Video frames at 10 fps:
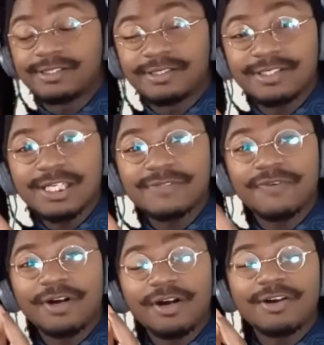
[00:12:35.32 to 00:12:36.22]
Just
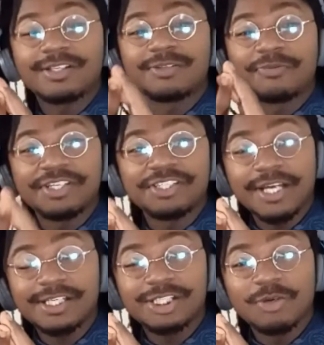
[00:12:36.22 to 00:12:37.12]
for her to
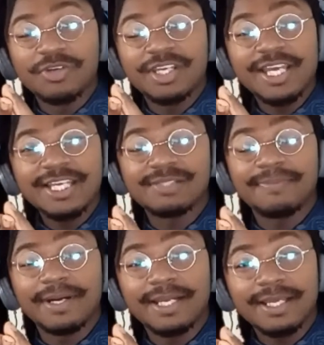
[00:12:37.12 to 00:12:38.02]
reject your kiss,
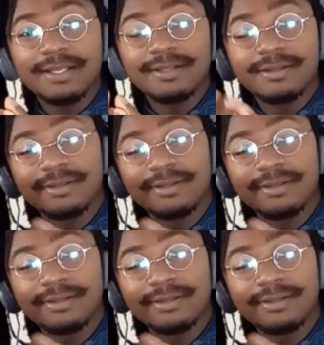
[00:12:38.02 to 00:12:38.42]
my nigga.